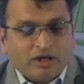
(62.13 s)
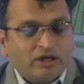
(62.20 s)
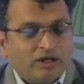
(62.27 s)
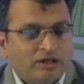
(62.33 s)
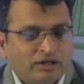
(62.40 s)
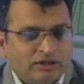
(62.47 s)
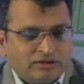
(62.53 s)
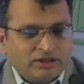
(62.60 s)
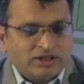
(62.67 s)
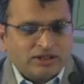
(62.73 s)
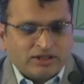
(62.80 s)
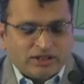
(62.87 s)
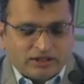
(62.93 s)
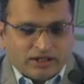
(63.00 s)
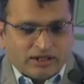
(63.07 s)
this is
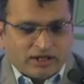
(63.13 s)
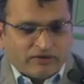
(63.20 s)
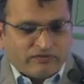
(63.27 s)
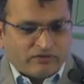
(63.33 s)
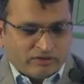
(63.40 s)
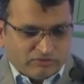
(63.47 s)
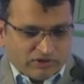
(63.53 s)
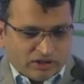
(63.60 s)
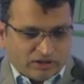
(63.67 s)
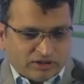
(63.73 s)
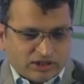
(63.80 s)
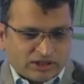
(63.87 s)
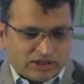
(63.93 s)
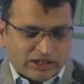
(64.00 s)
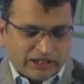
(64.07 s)
the data from the
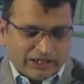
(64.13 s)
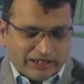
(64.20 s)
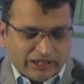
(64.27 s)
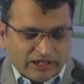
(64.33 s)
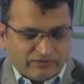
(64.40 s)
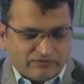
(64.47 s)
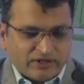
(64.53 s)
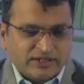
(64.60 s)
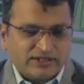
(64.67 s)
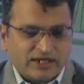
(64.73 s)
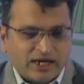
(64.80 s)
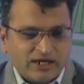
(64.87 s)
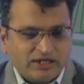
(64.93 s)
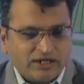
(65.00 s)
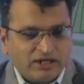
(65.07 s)
this uh, left hand
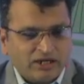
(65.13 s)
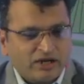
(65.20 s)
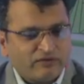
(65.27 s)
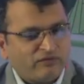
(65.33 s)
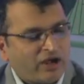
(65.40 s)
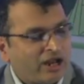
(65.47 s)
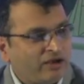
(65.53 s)
side India valve